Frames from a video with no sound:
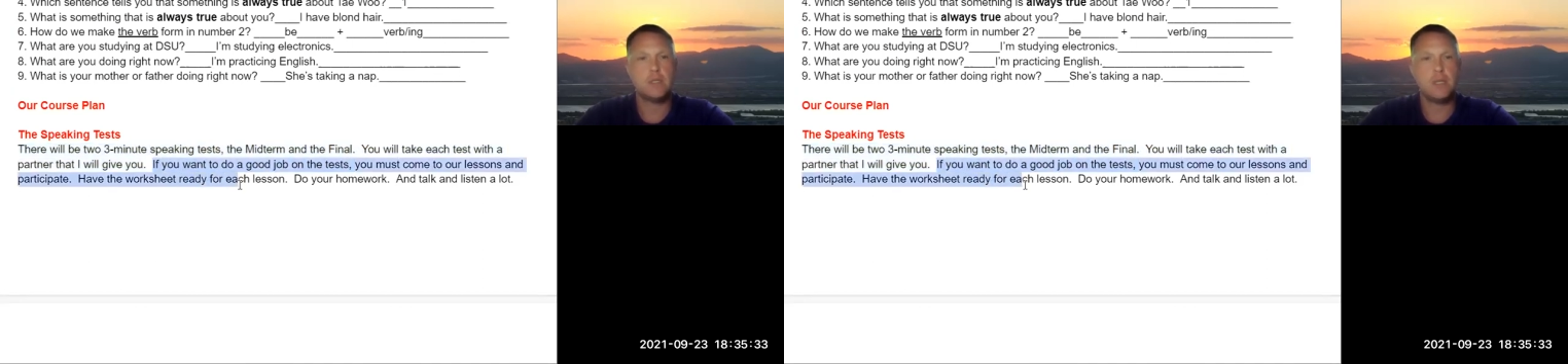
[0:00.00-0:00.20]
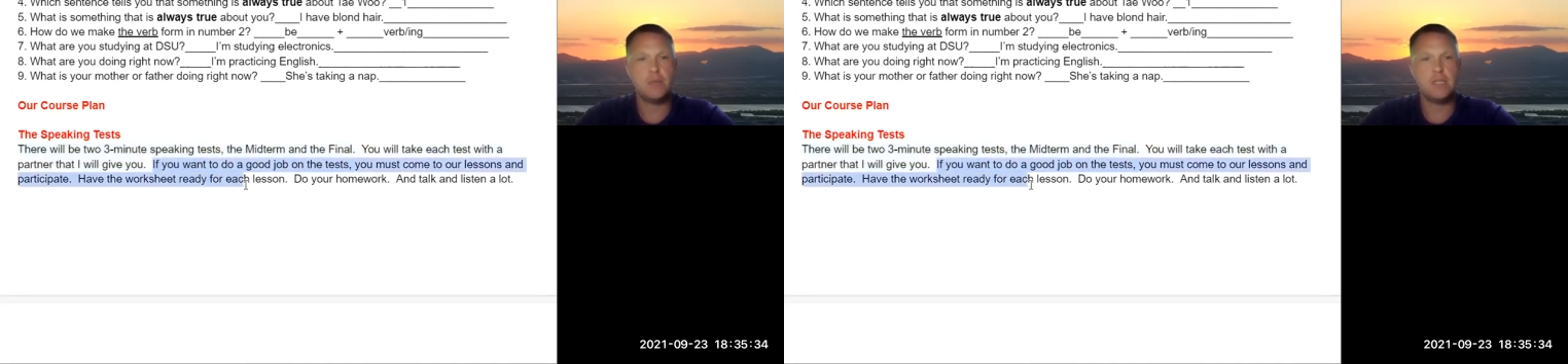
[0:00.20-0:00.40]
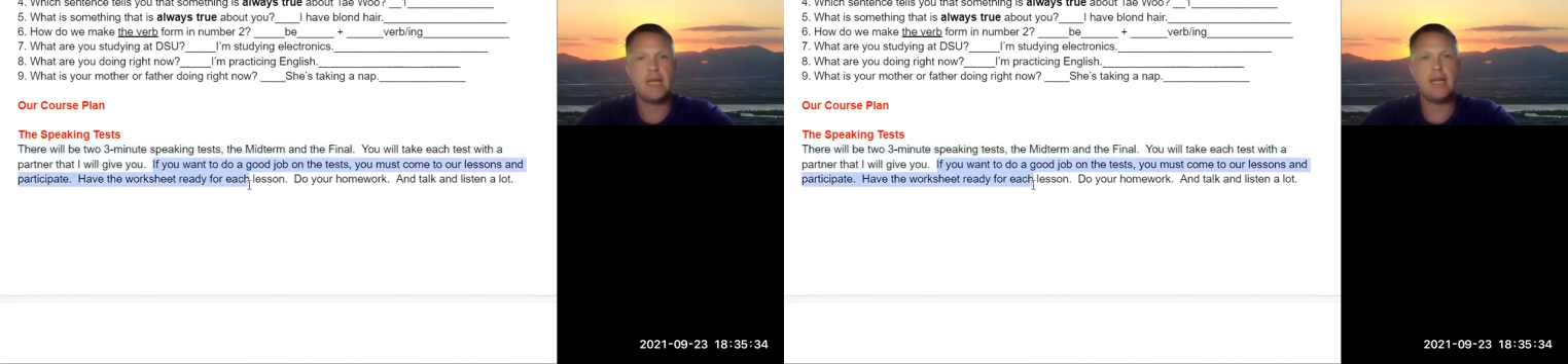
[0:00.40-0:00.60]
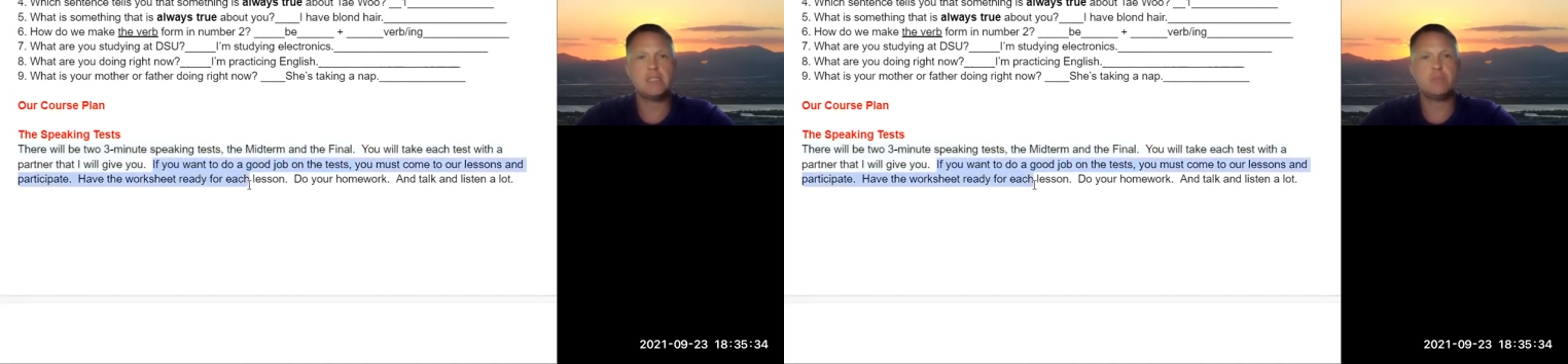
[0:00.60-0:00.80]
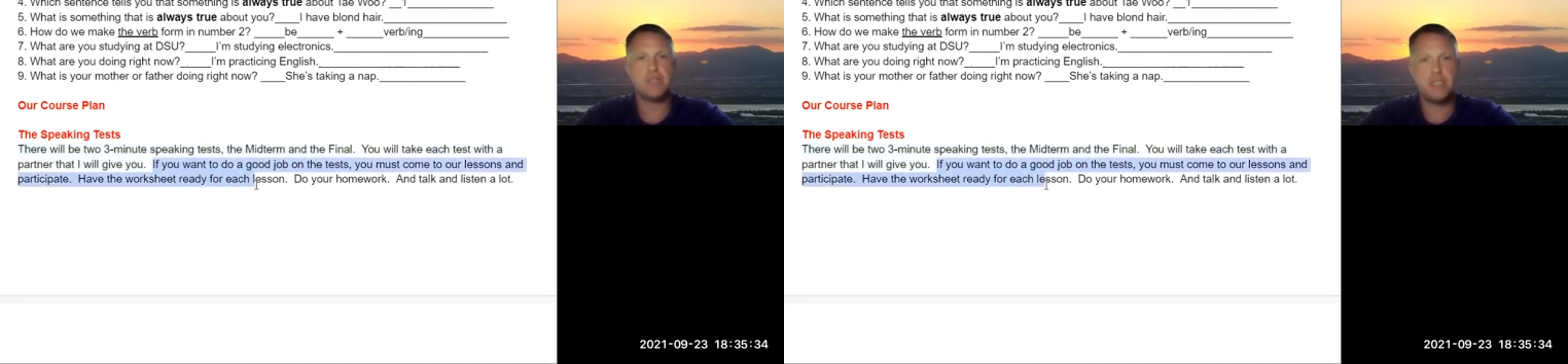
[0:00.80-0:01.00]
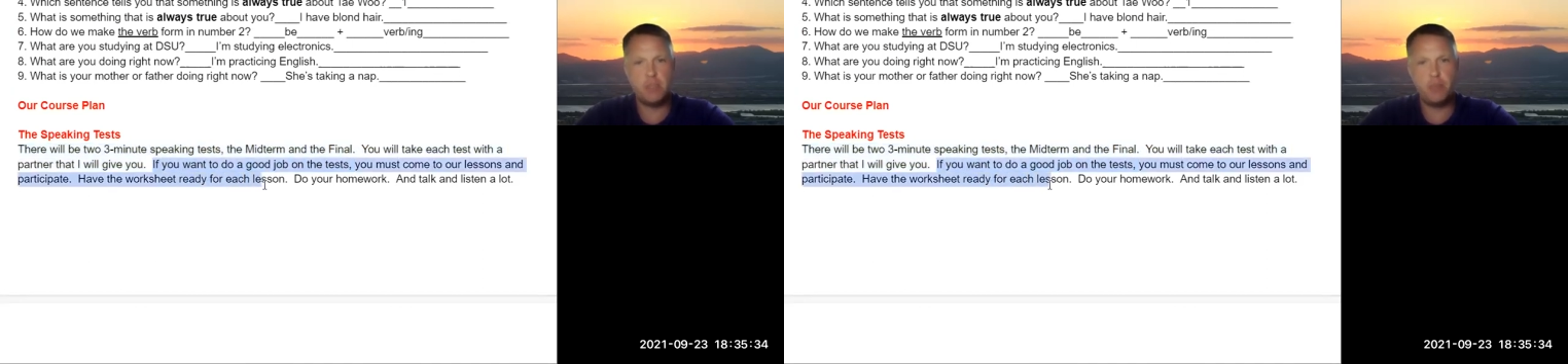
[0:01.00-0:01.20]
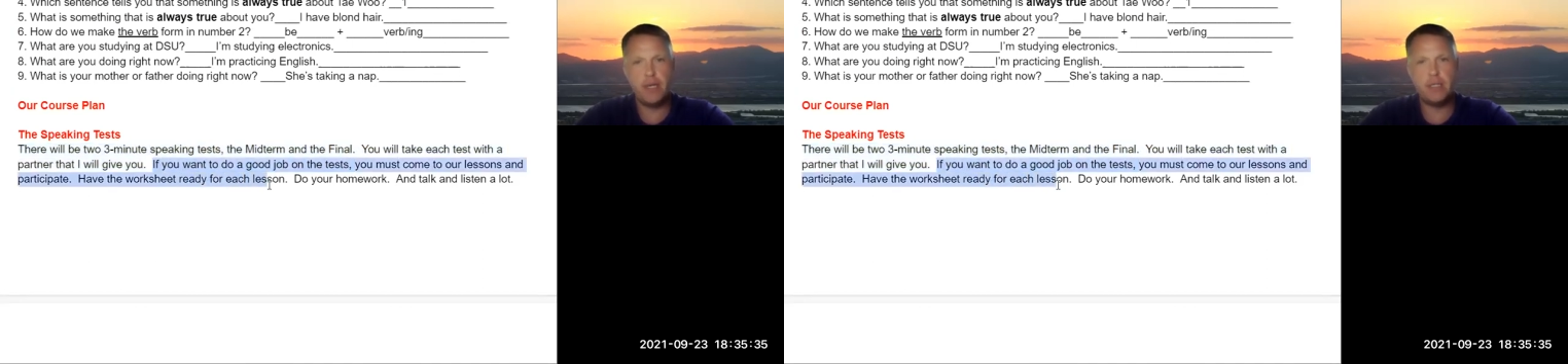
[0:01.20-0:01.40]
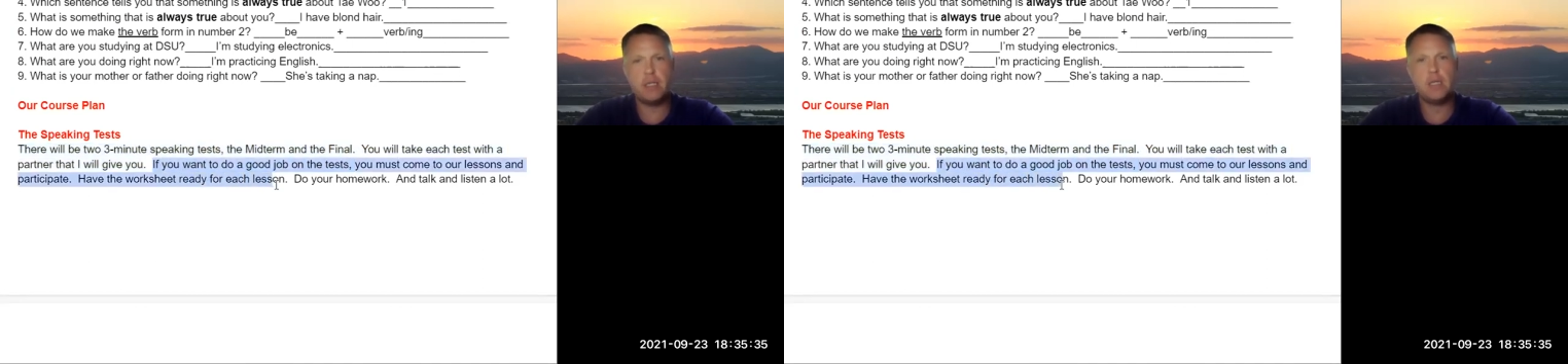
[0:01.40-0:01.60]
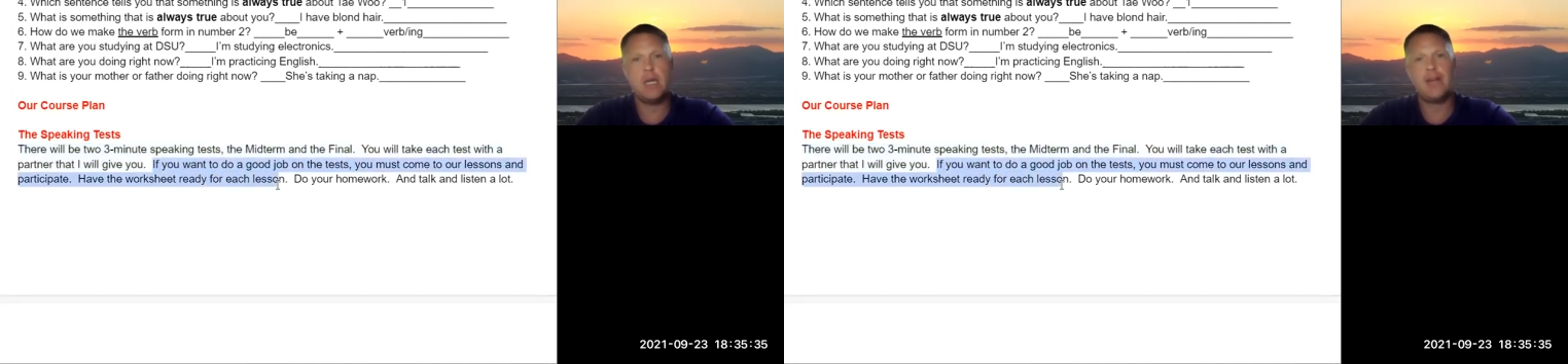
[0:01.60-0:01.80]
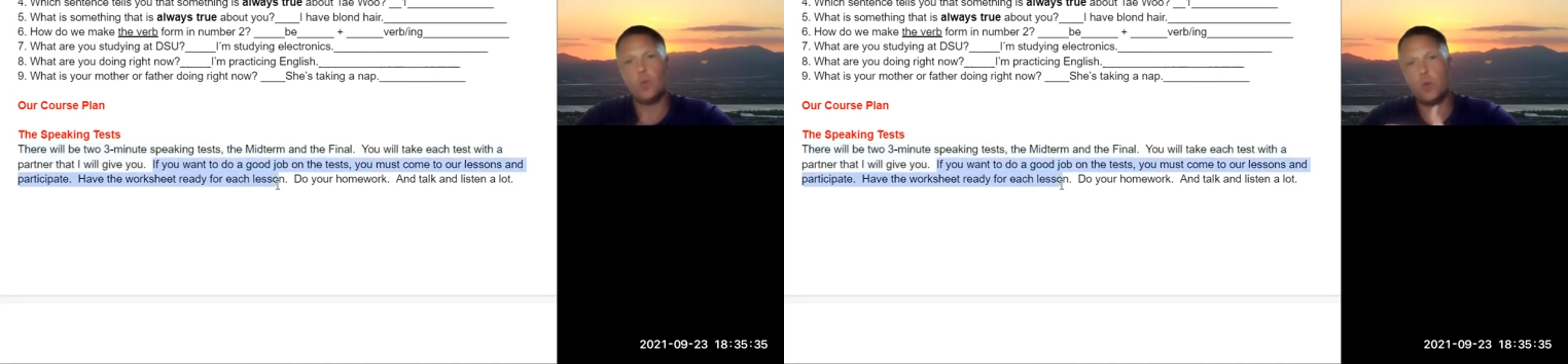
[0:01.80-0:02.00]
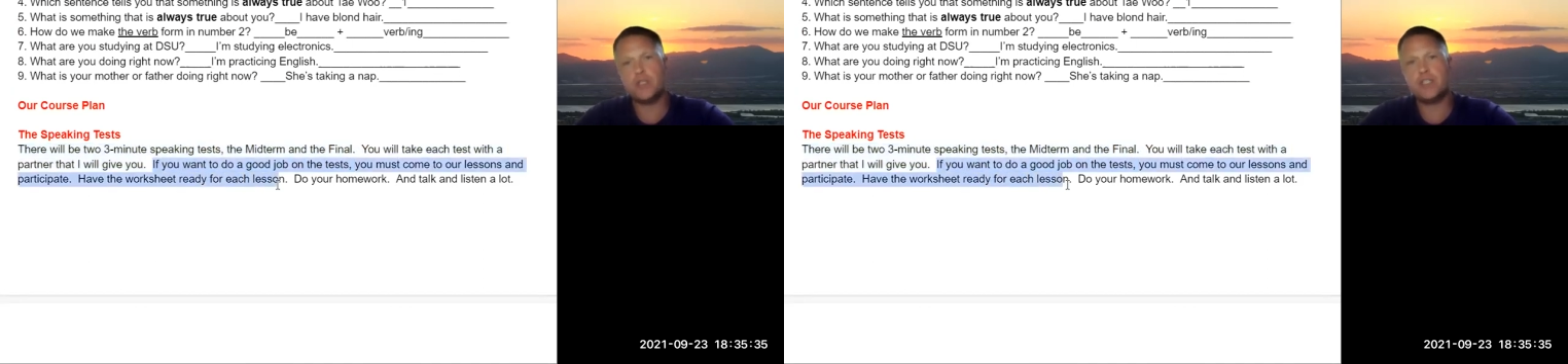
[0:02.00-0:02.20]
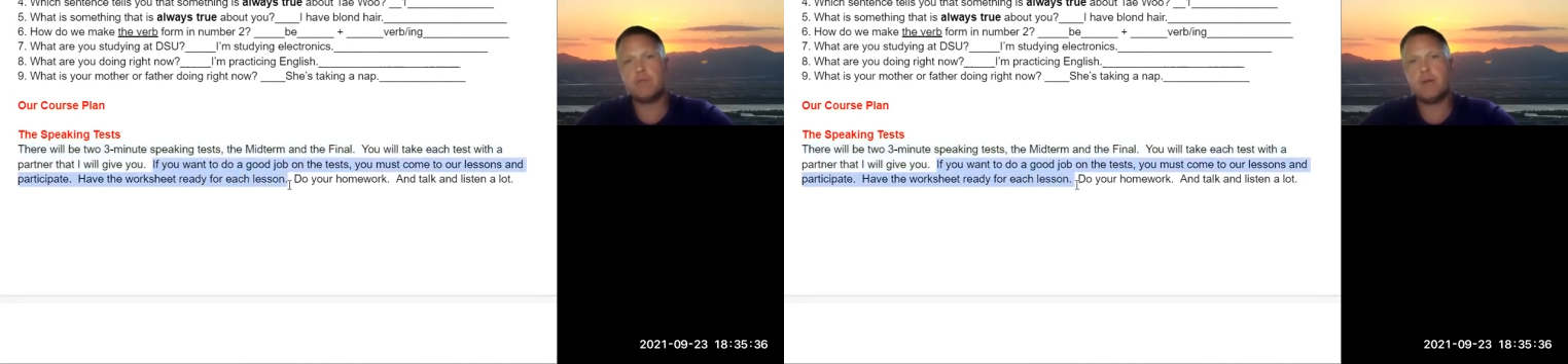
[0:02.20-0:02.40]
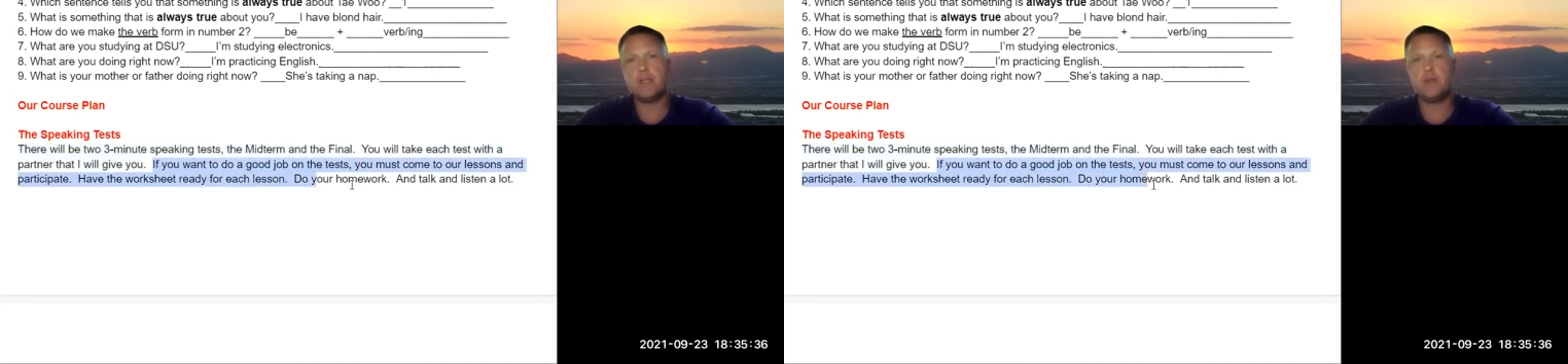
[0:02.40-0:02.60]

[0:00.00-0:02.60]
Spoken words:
come to class and participate, have the worksheet ready,